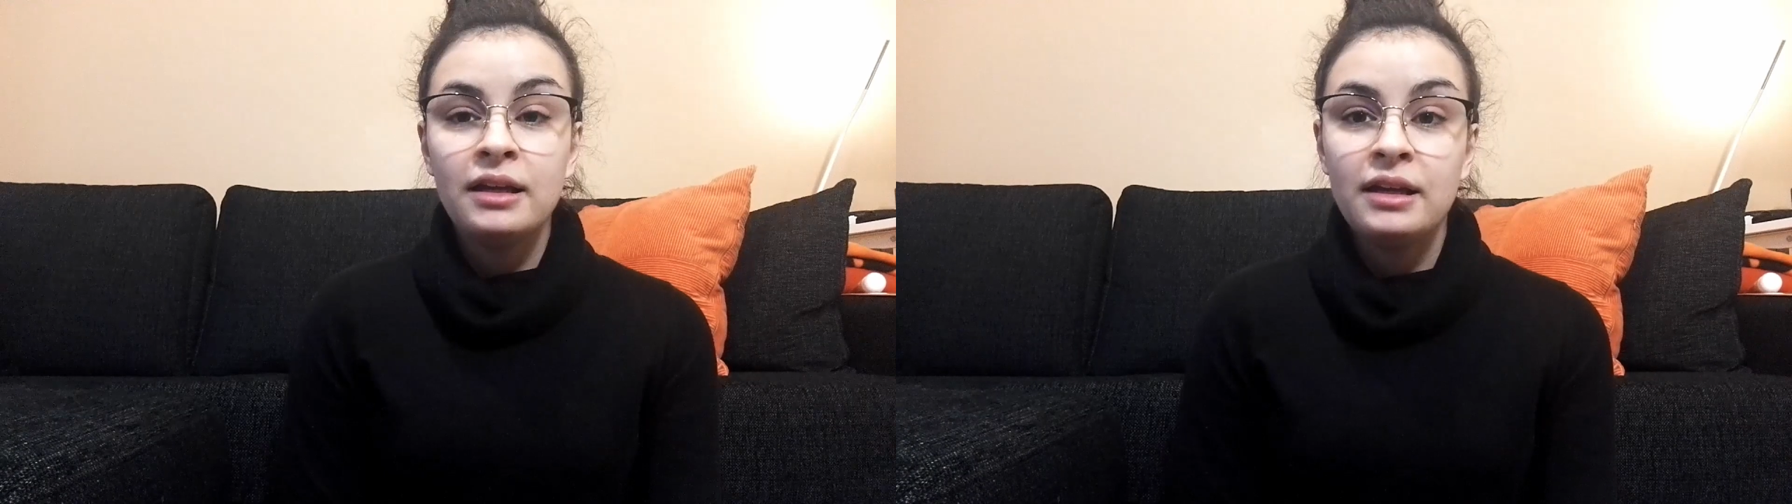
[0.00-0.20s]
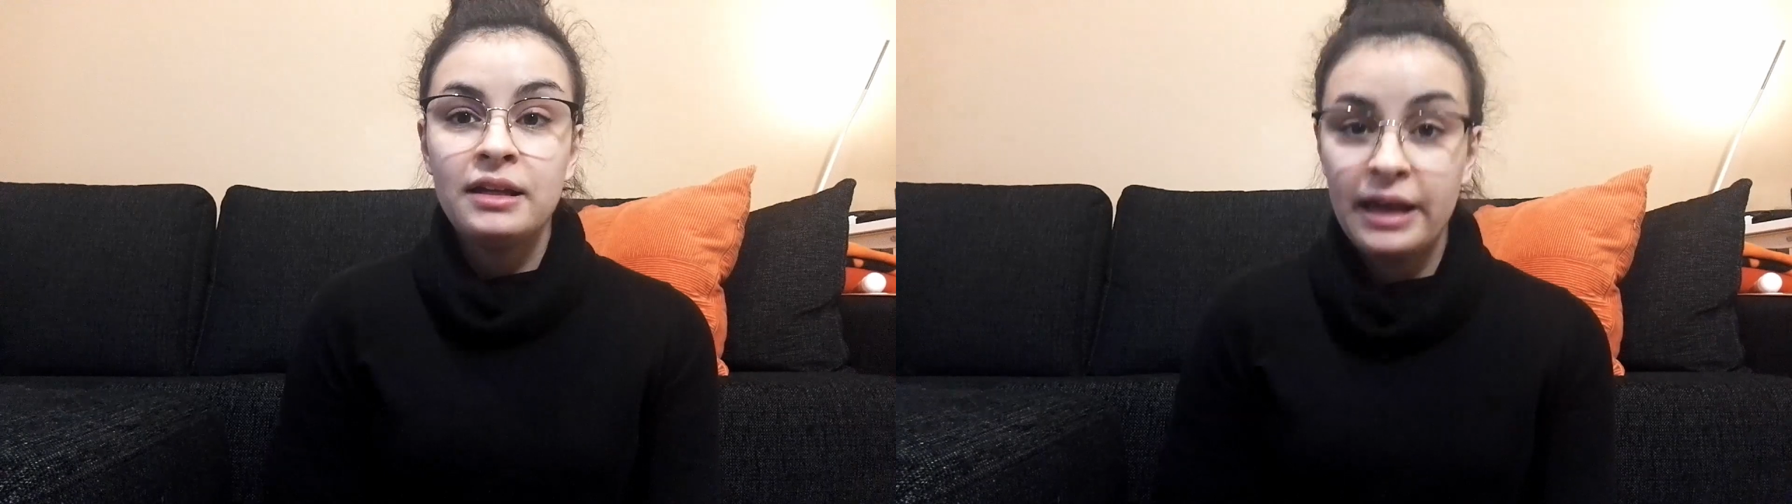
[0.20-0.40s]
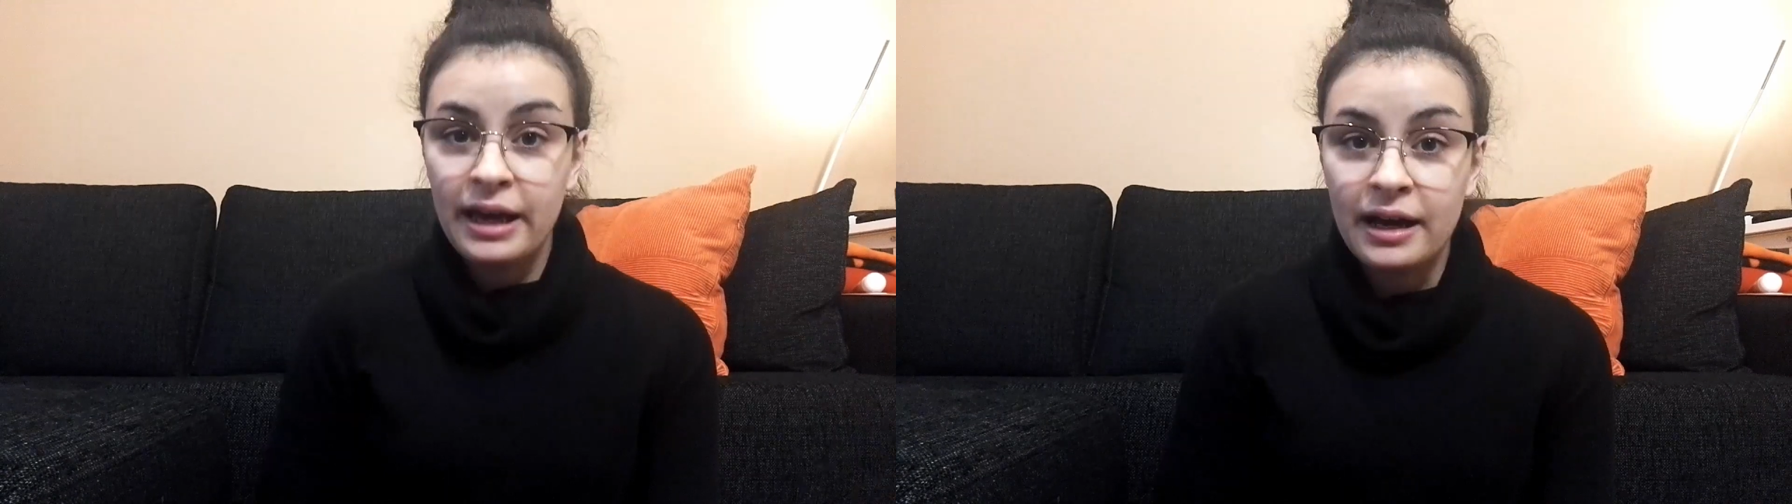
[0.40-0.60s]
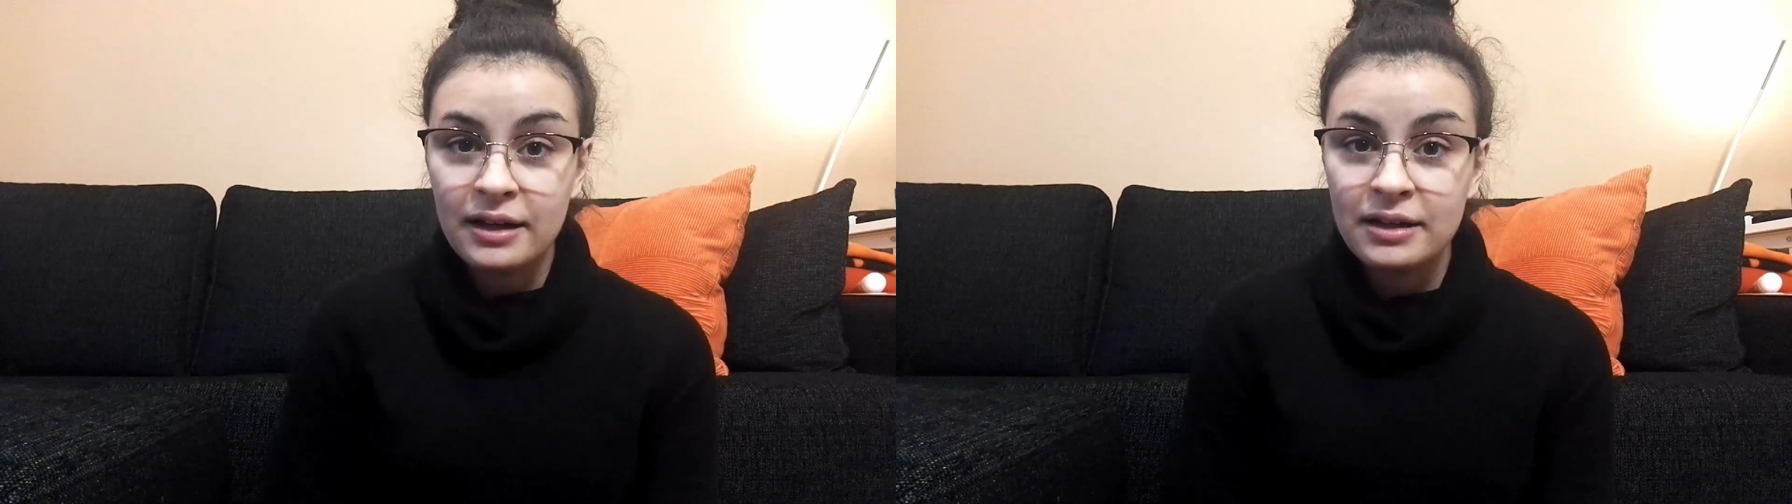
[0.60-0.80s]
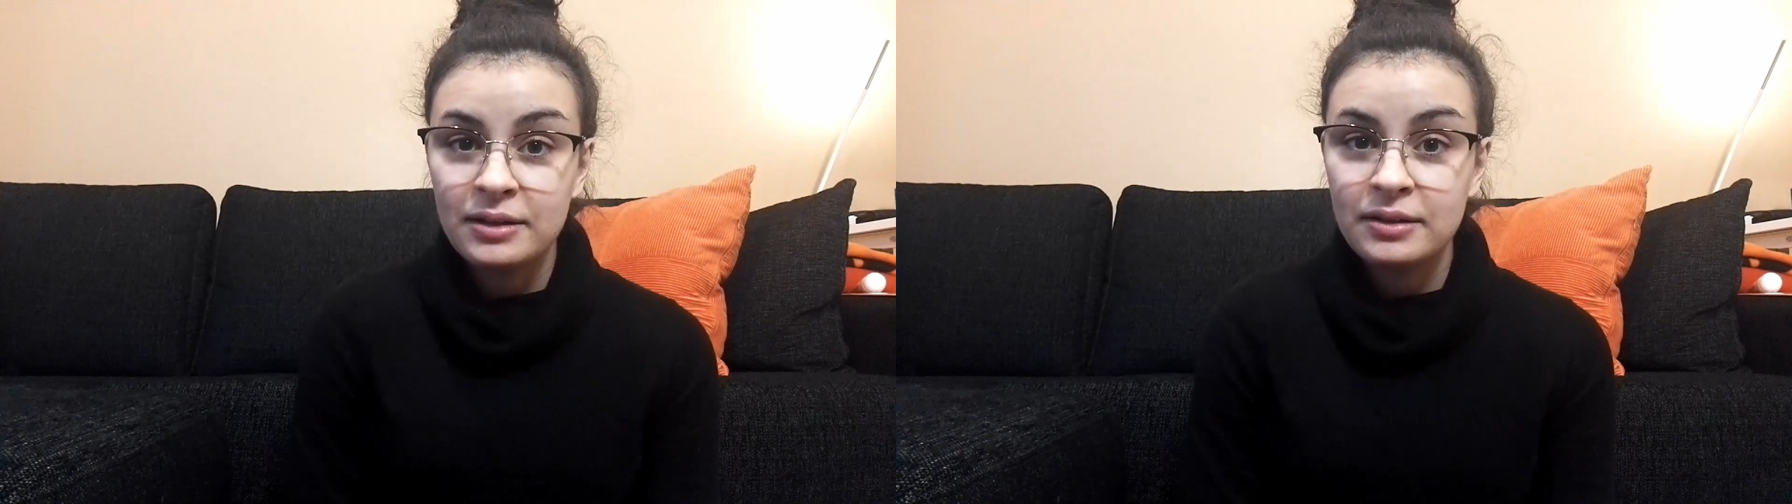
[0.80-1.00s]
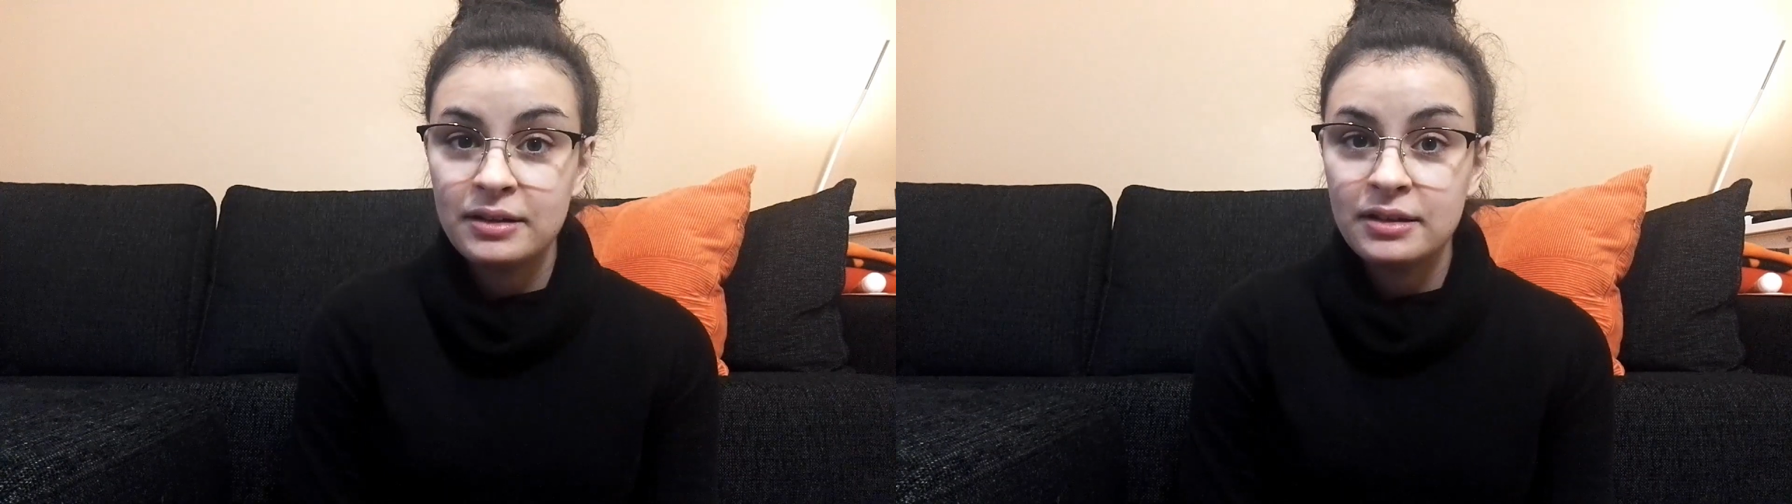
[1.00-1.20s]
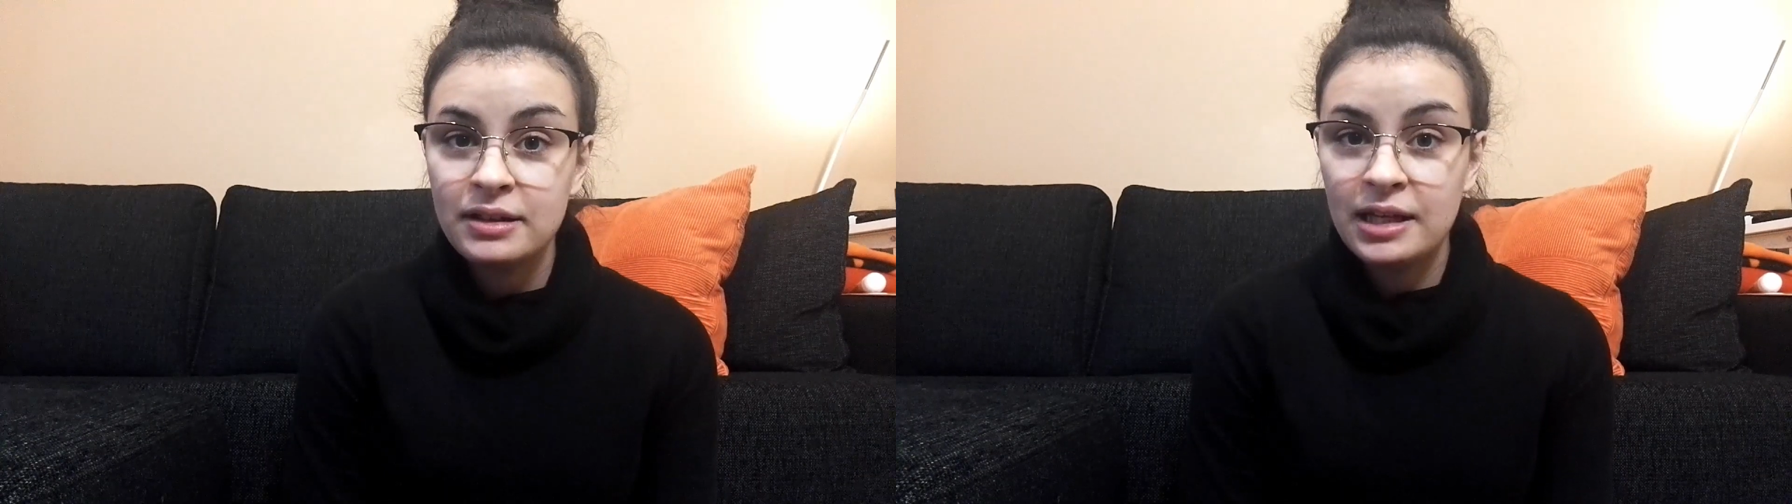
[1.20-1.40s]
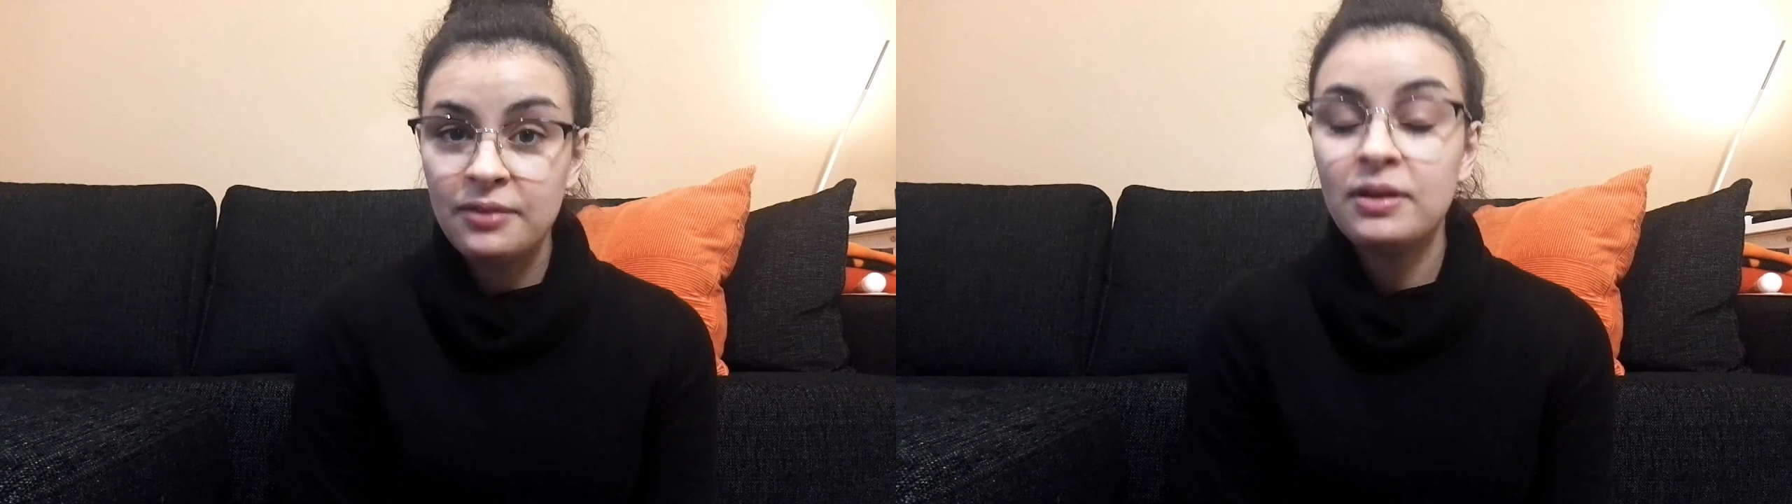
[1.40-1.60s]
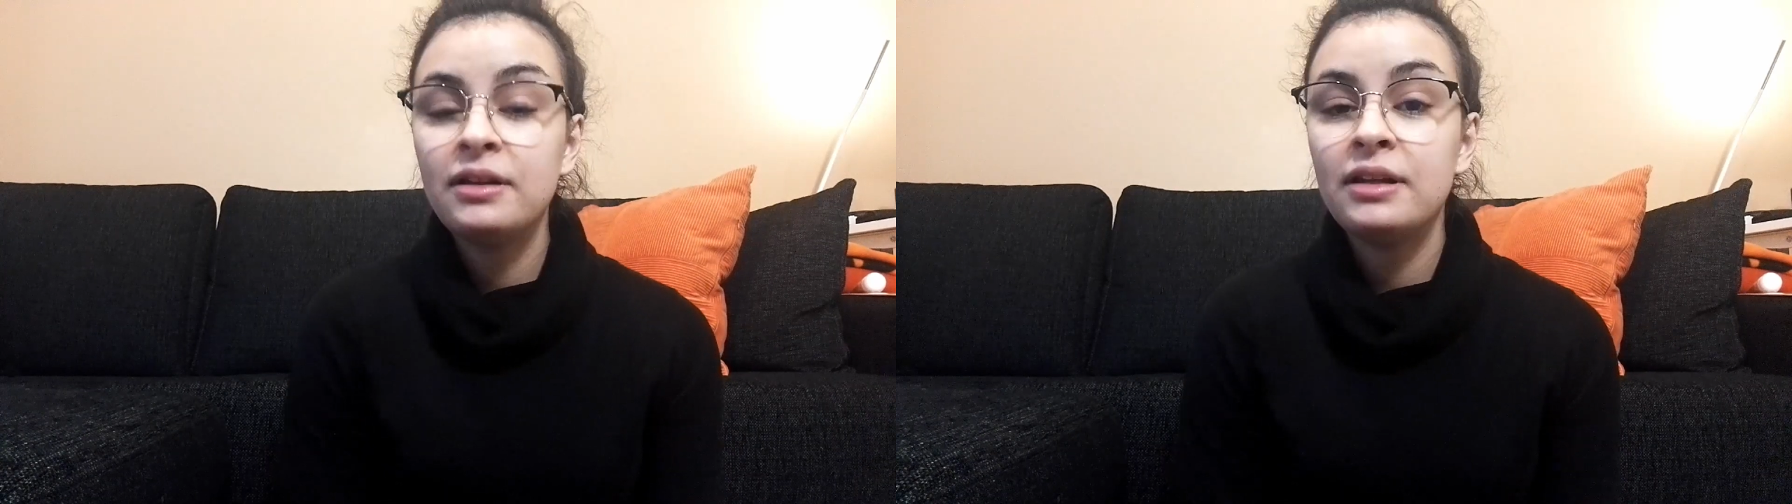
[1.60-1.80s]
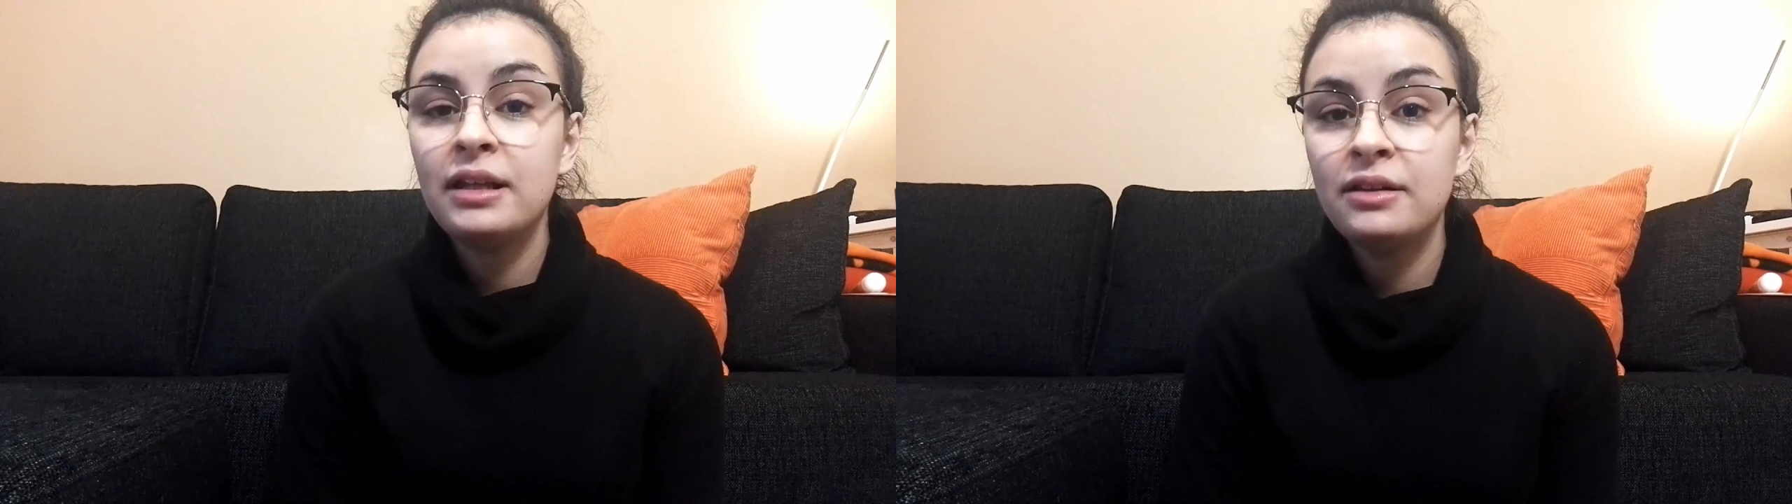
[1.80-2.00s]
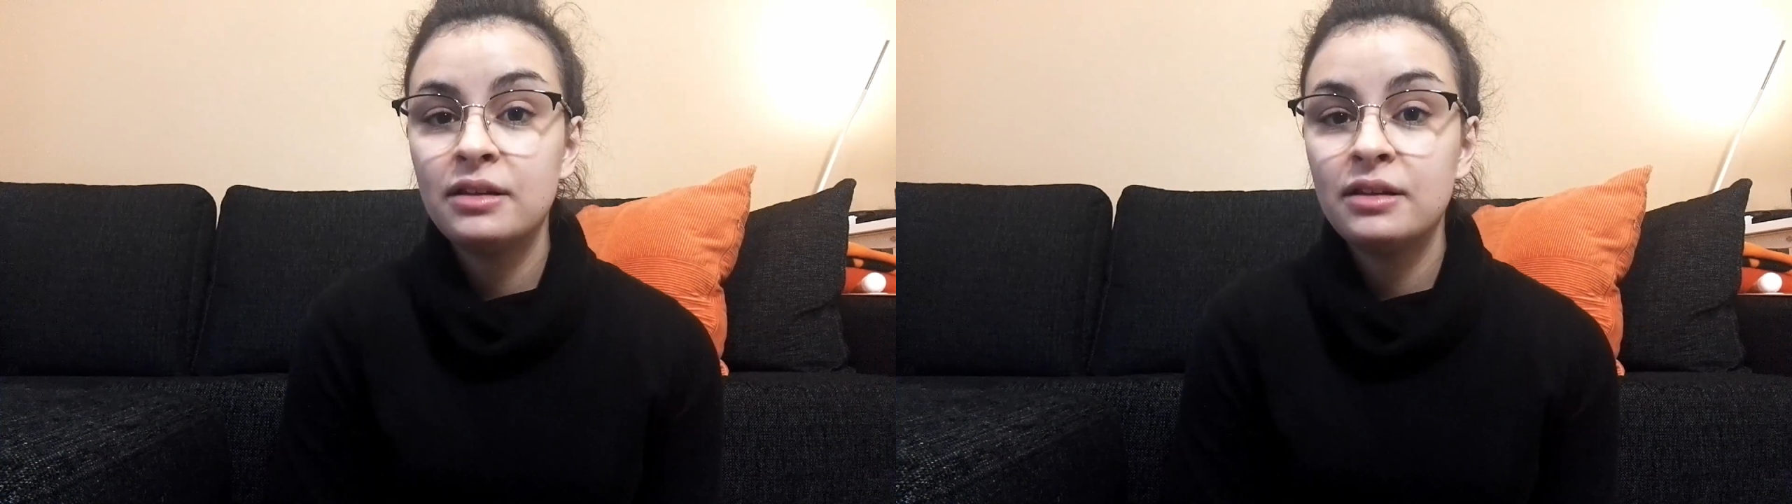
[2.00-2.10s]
yeah, even in